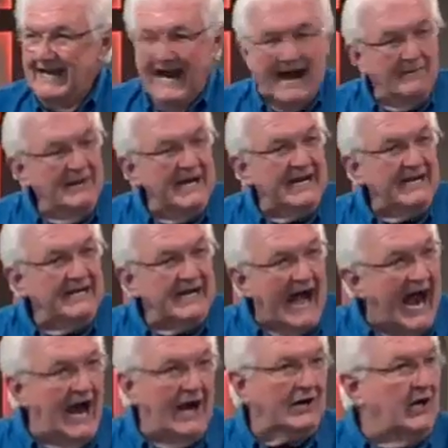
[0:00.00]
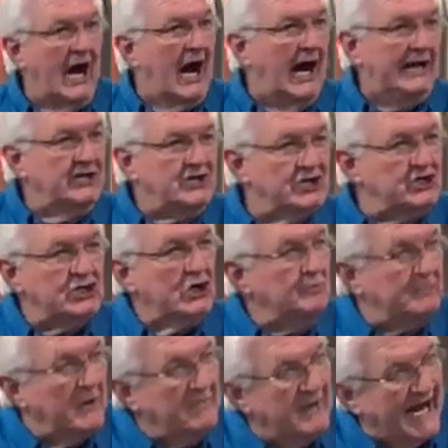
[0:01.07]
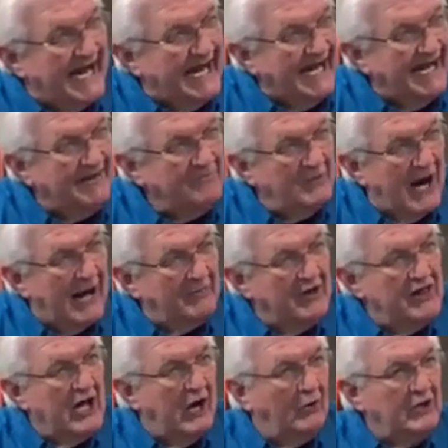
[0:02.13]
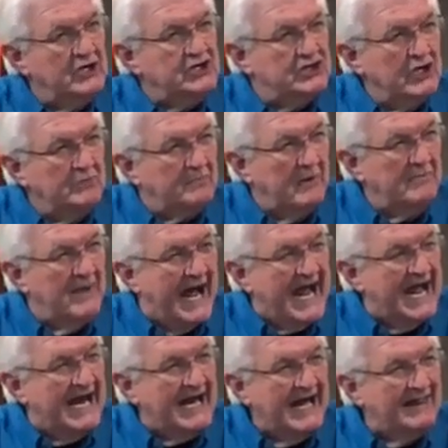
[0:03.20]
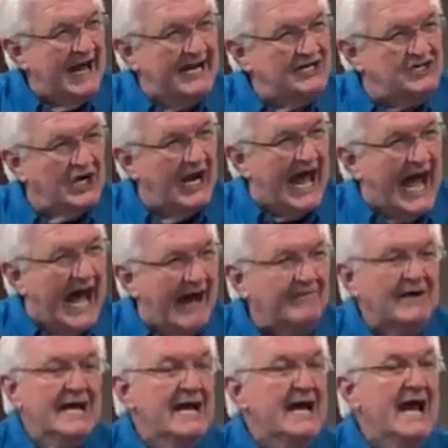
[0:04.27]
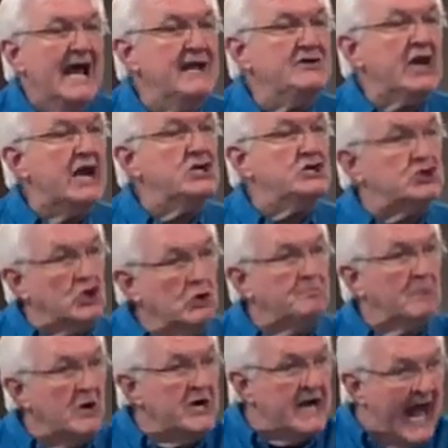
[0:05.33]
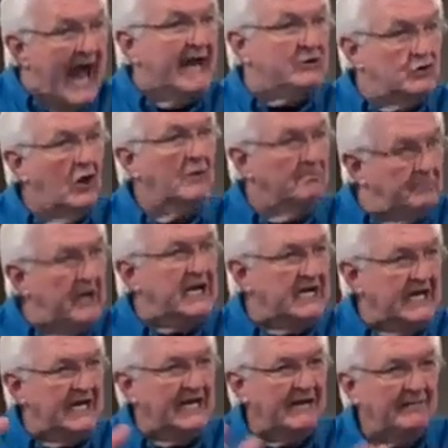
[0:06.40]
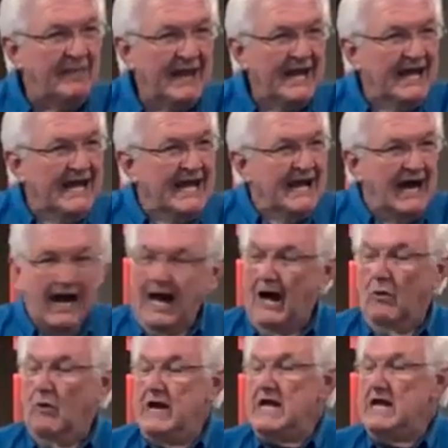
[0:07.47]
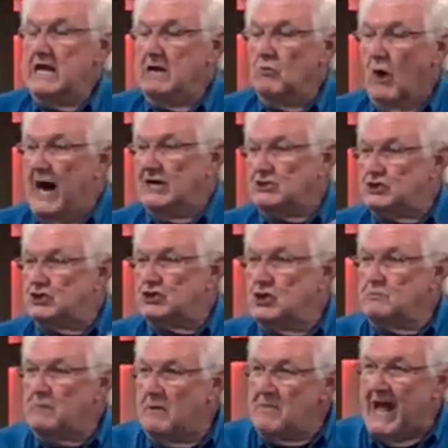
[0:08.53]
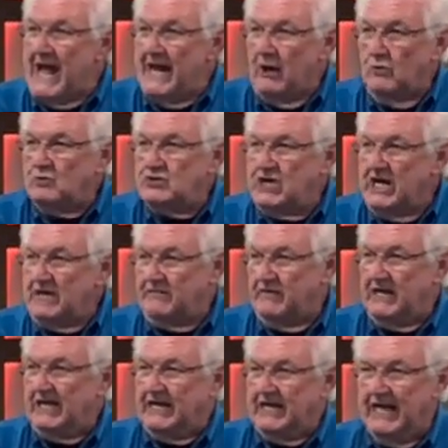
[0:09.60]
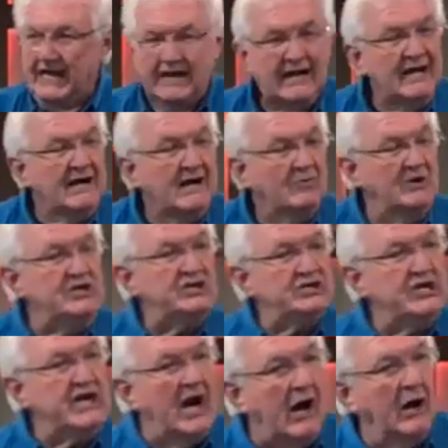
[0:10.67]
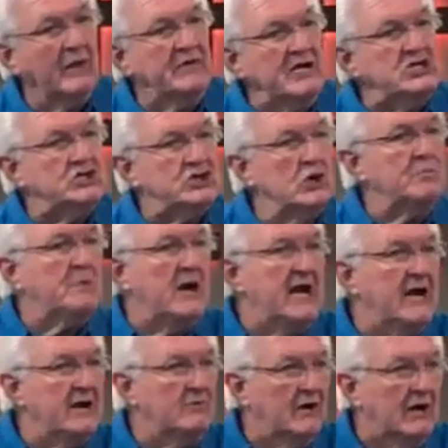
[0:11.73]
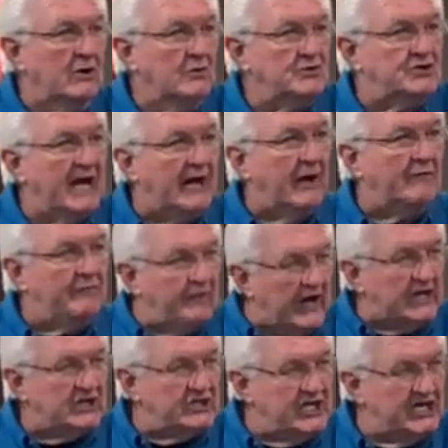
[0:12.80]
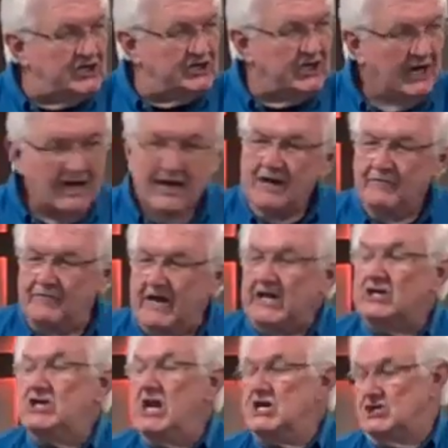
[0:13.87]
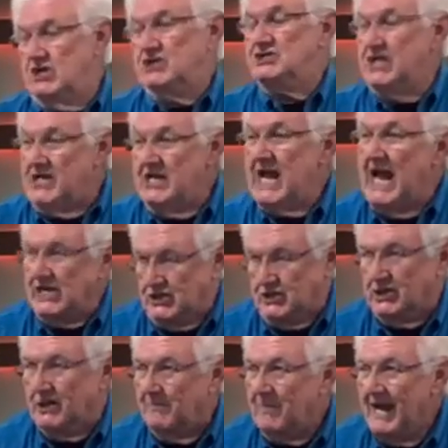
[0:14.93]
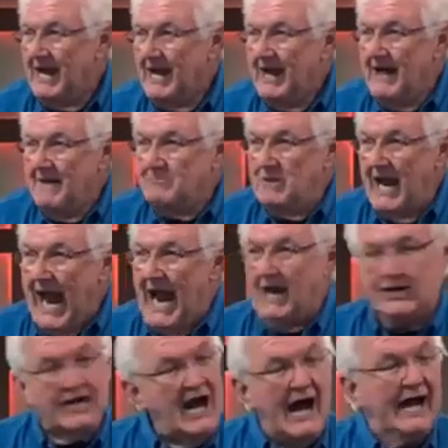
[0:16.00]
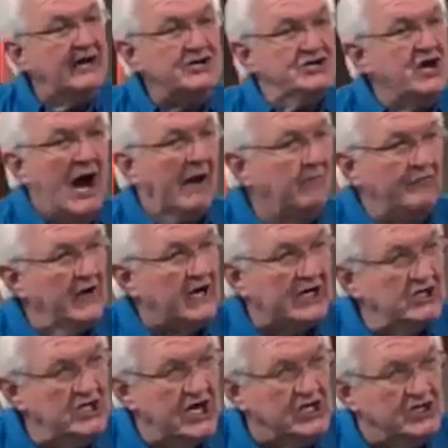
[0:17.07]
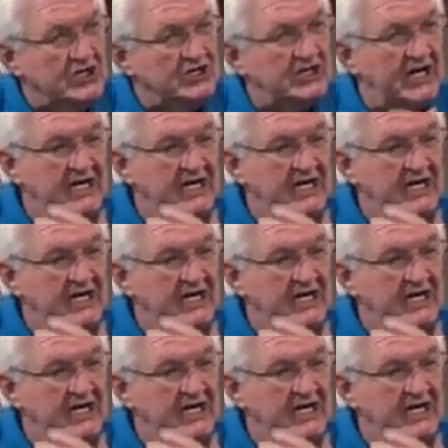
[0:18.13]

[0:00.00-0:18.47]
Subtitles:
I mean, our God is a Superman, probably the only Superman that is alive. He's a supernatural being. We watch Superman on TV, and we see all of these superheroes that are fictitious in nature. But our God is not fictitious.